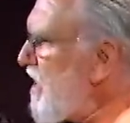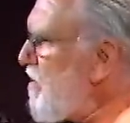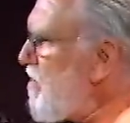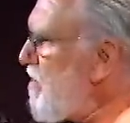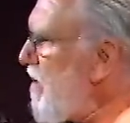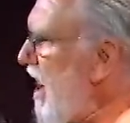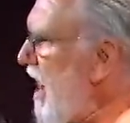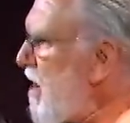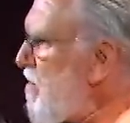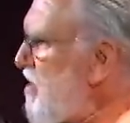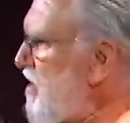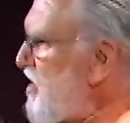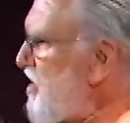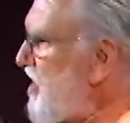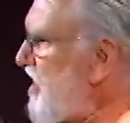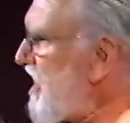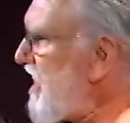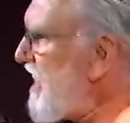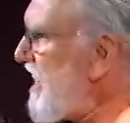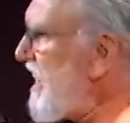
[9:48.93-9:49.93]

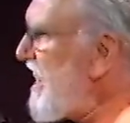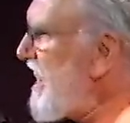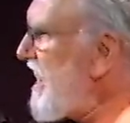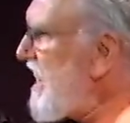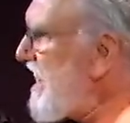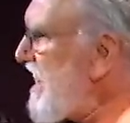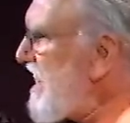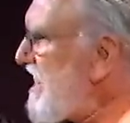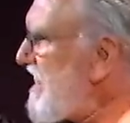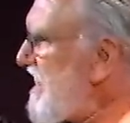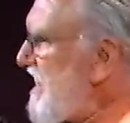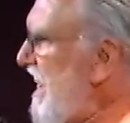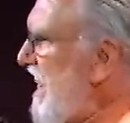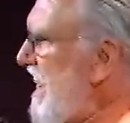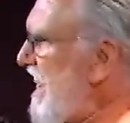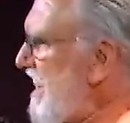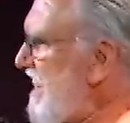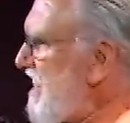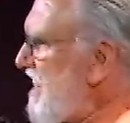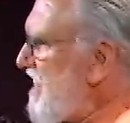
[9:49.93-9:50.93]
Babaji
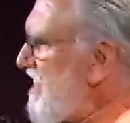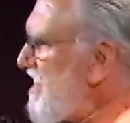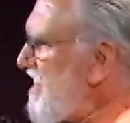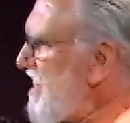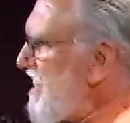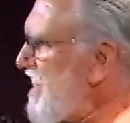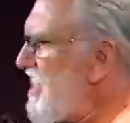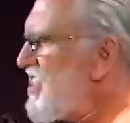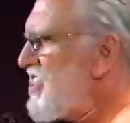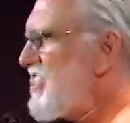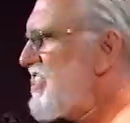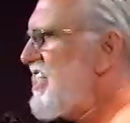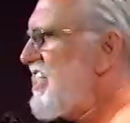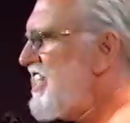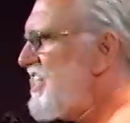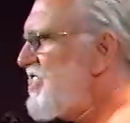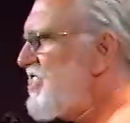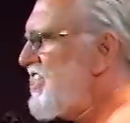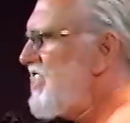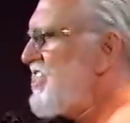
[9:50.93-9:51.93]
sent these
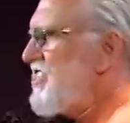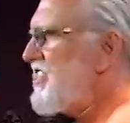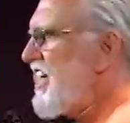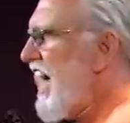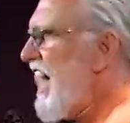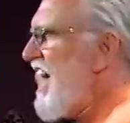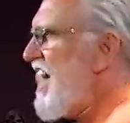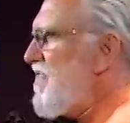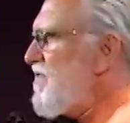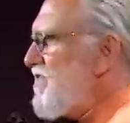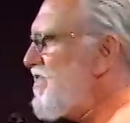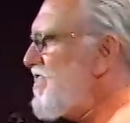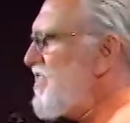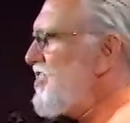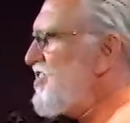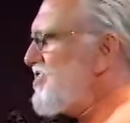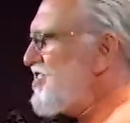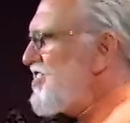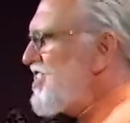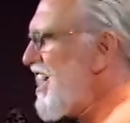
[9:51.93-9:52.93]
teachings at
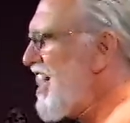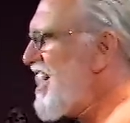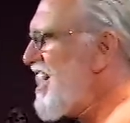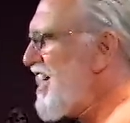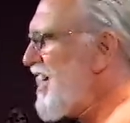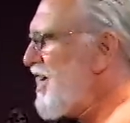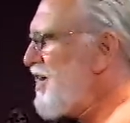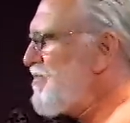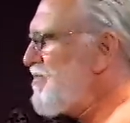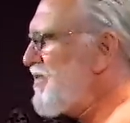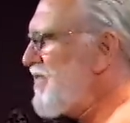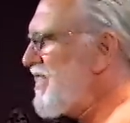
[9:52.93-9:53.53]
this time.